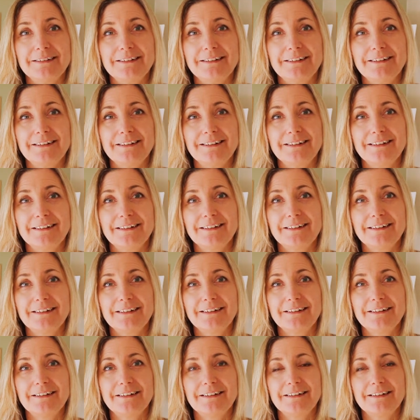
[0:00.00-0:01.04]

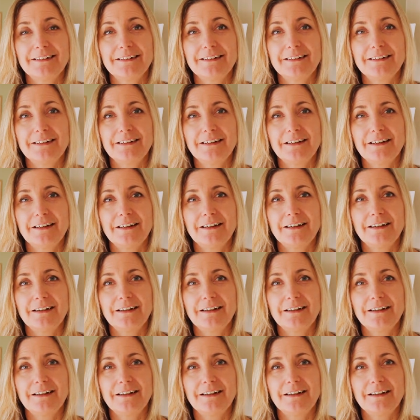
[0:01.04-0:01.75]
(no one is talking)